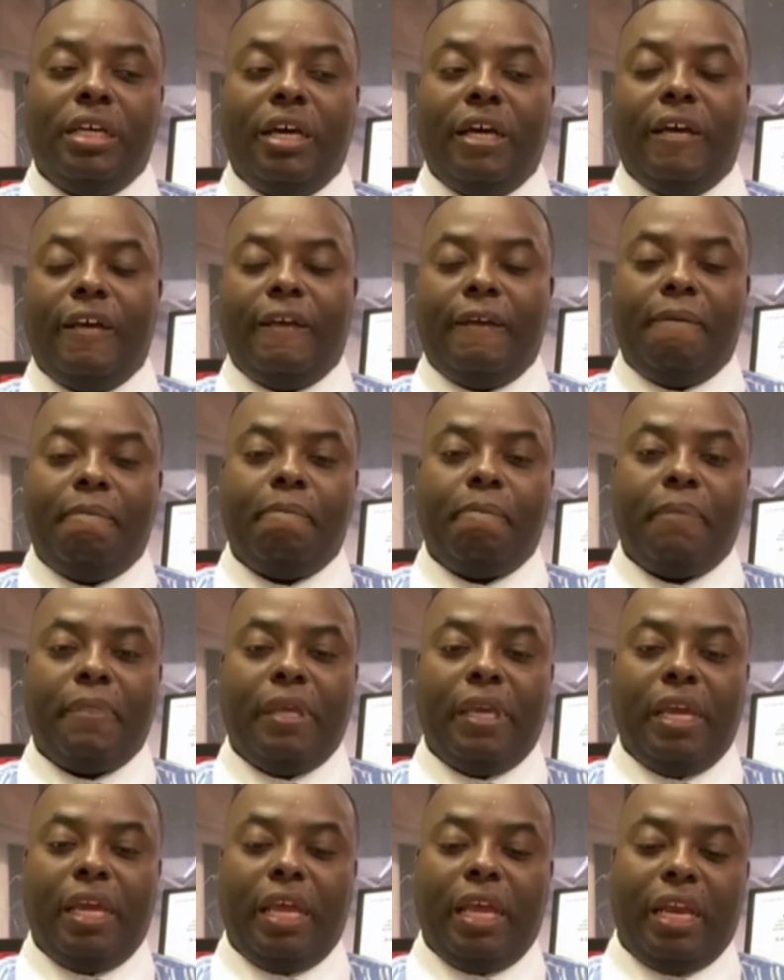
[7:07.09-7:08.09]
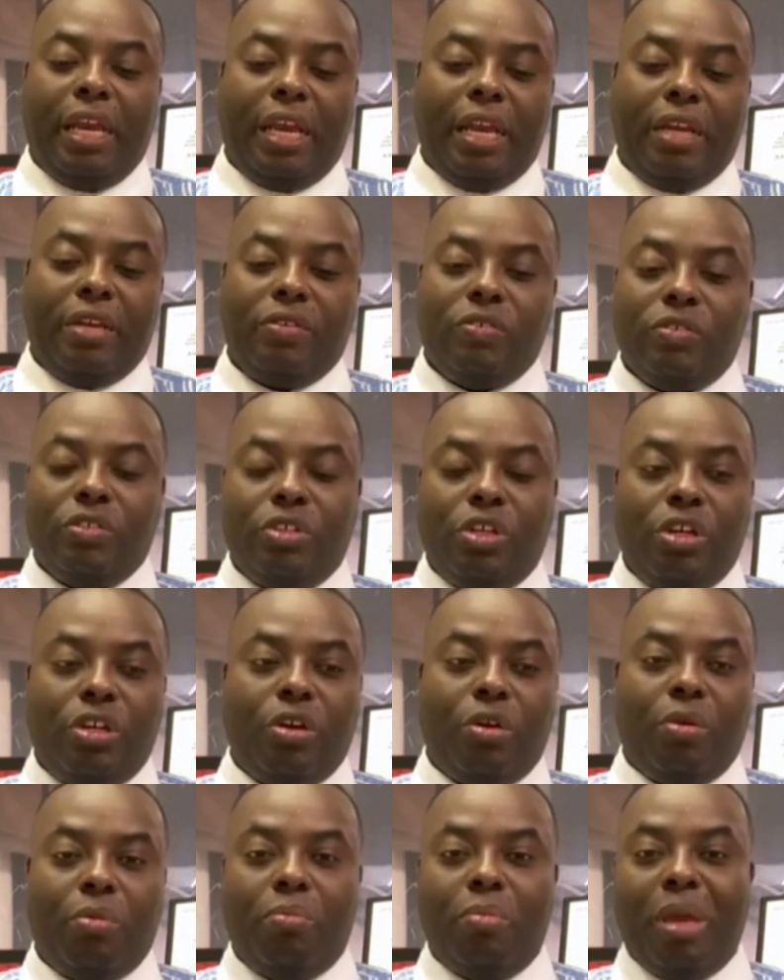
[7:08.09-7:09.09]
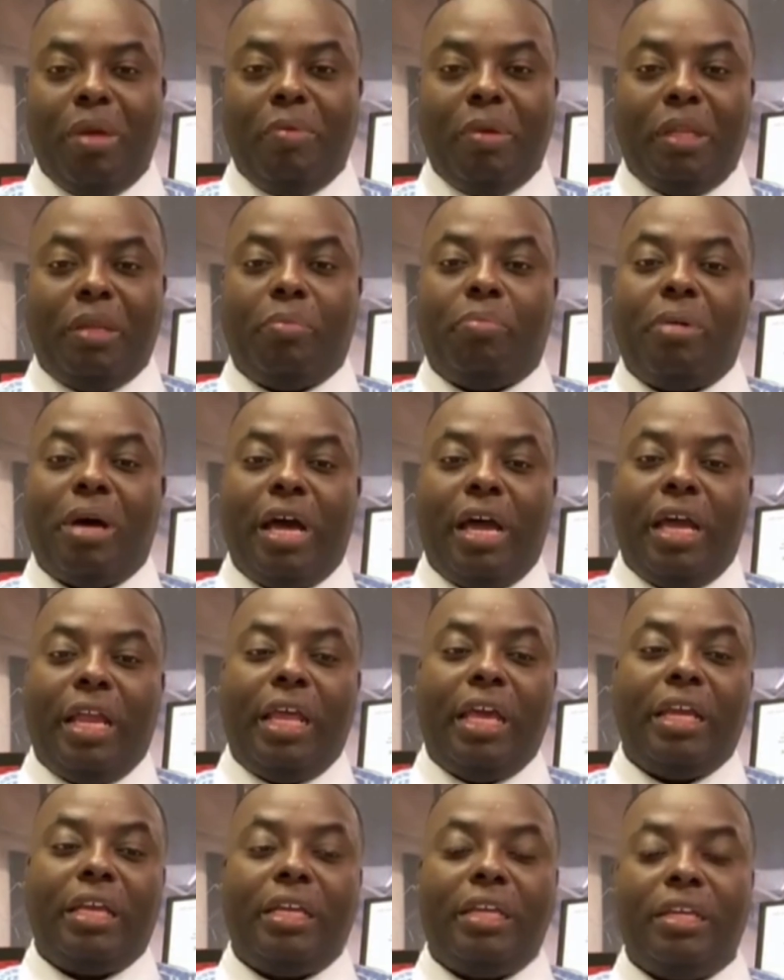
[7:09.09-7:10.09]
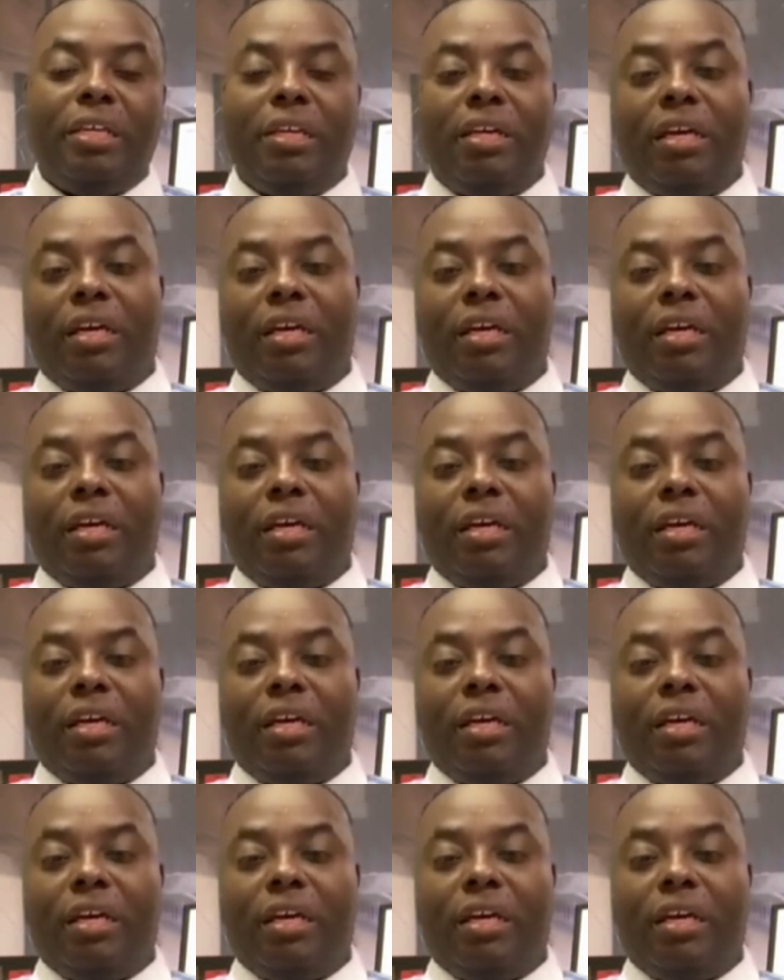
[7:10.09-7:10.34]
and maybe the pilot